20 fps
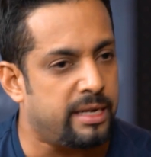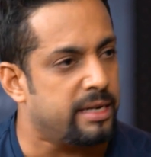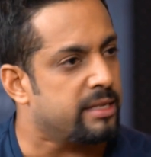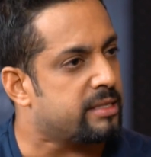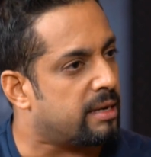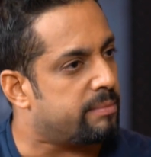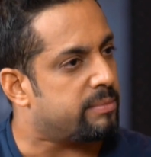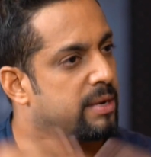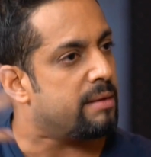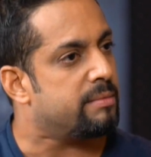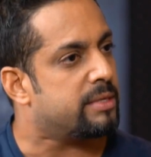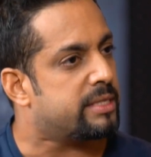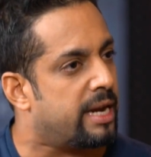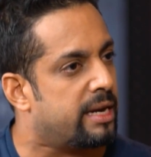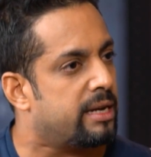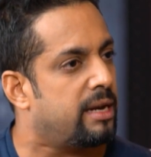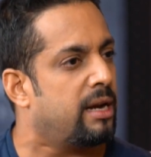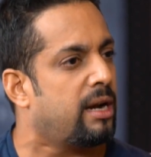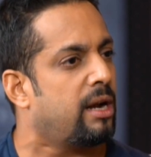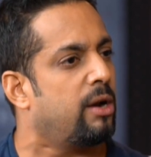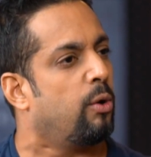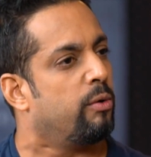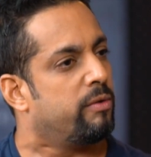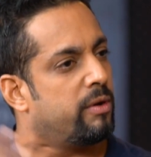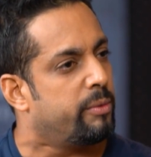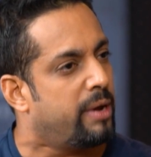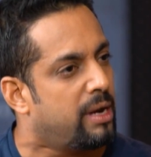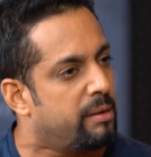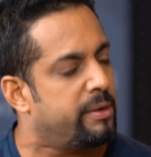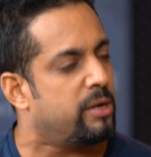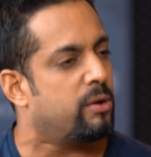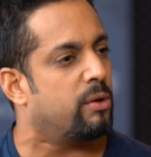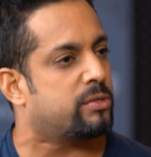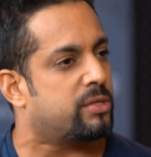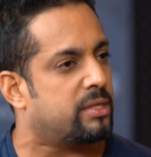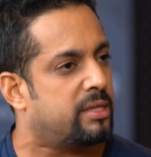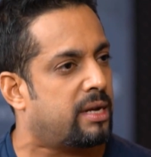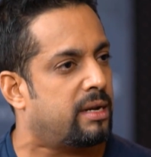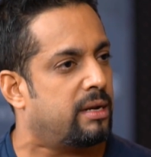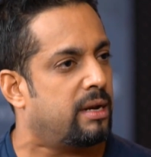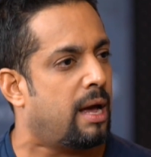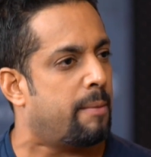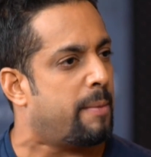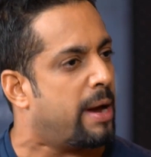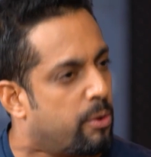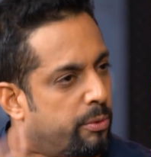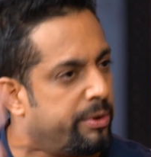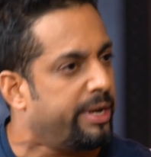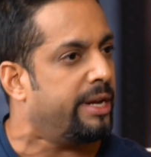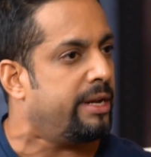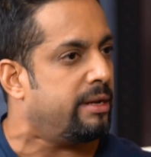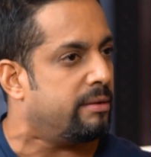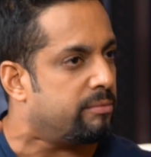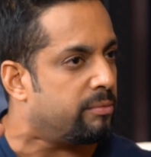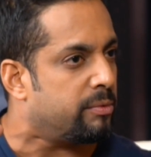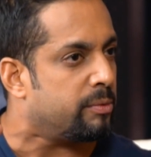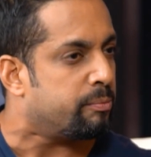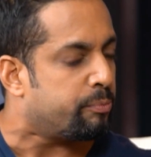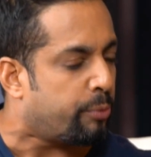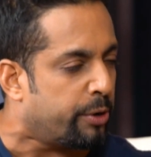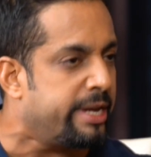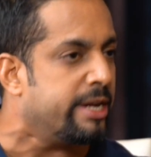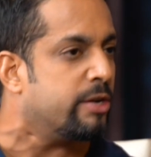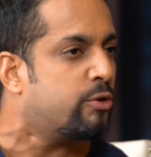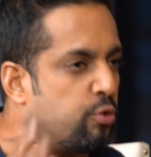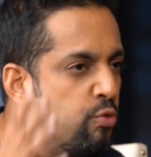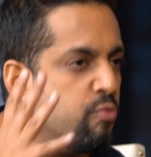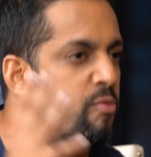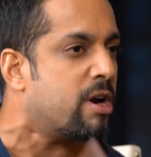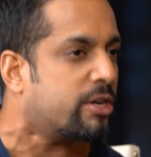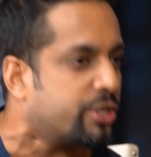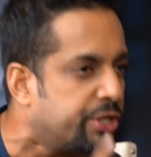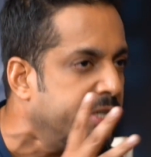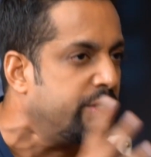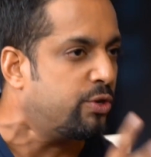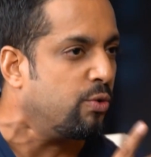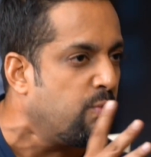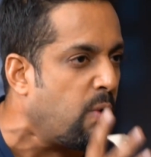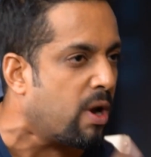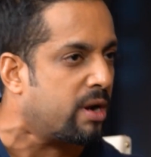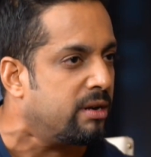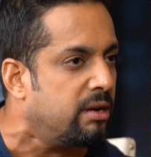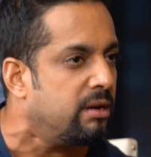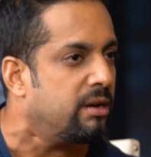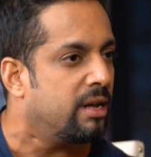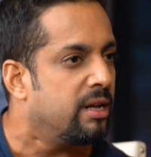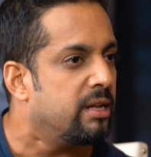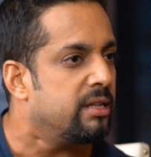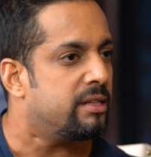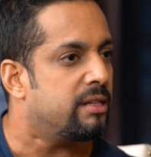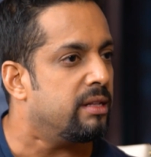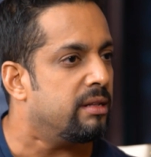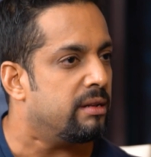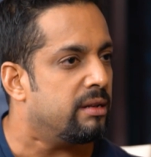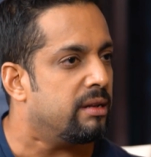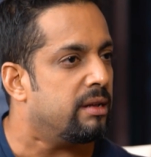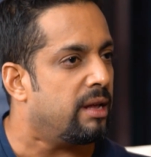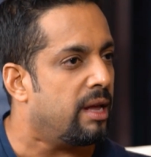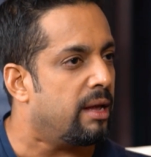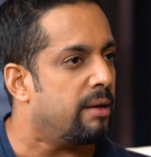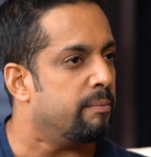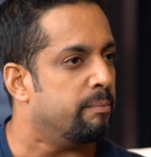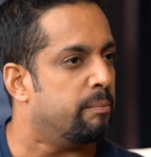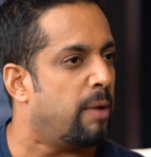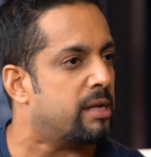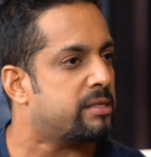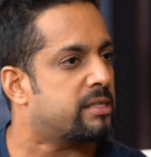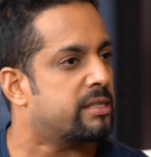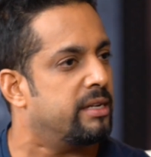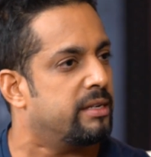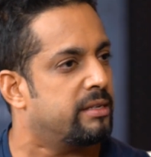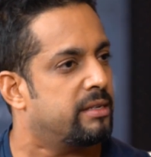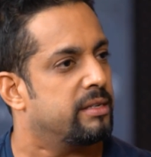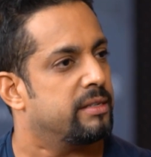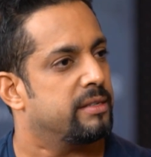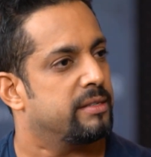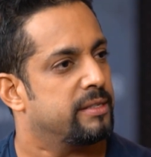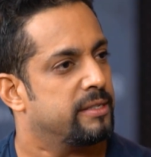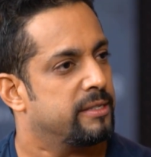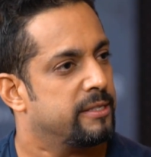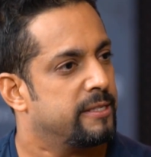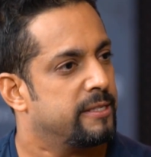Did it sometimes get a little overwhelming also, that am I only putting in too much into one basket?